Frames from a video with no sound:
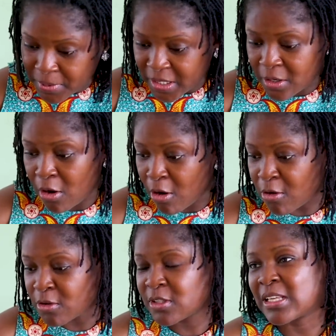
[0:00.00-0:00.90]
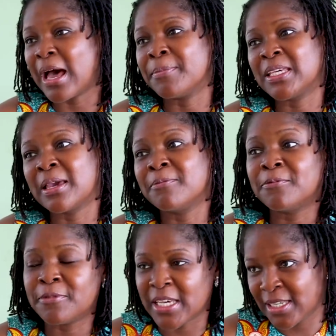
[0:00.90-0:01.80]
because I became
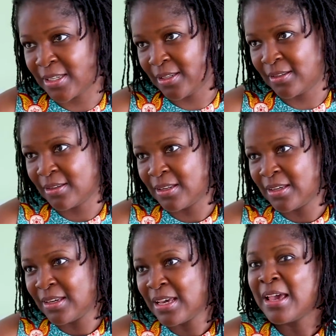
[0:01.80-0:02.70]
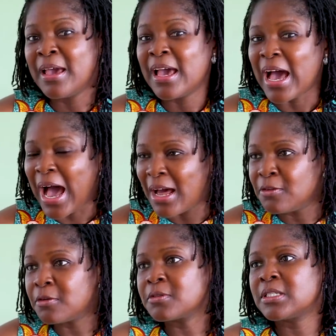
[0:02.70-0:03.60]
vegan. I
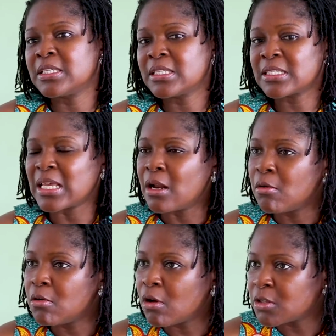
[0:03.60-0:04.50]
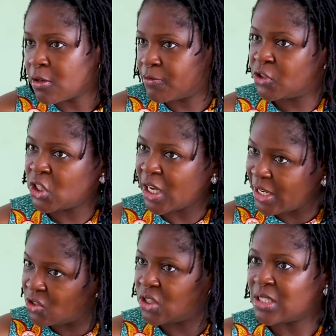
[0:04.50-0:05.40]
noticed a lot of
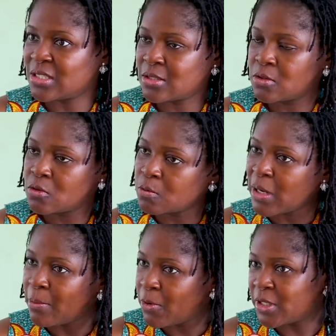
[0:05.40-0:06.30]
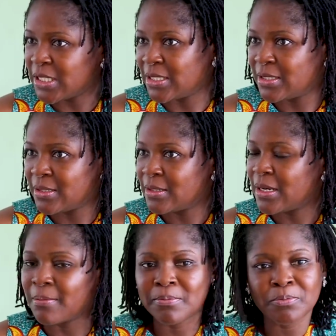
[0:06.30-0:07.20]
changes to my body.
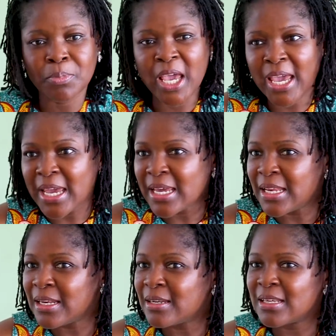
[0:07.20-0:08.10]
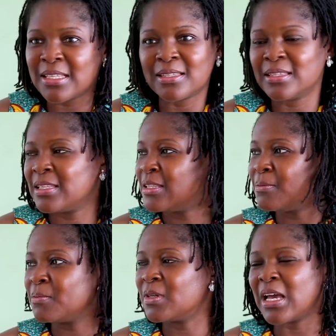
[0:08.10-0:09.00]
Pain, it
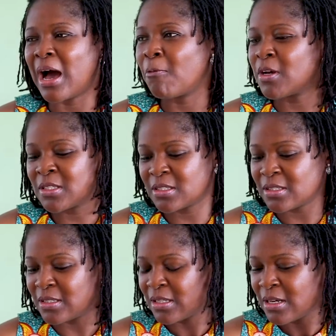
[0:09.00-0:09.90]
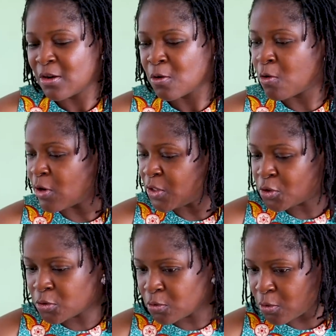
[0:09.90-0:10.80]
didn't, I wasn't going
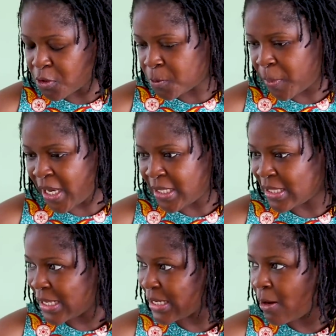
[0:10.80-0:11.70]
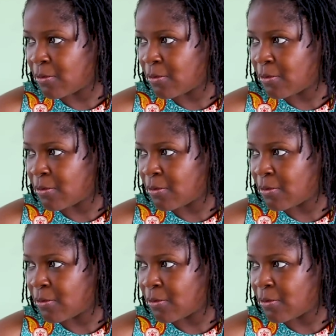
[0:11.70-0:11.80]
through those pain that I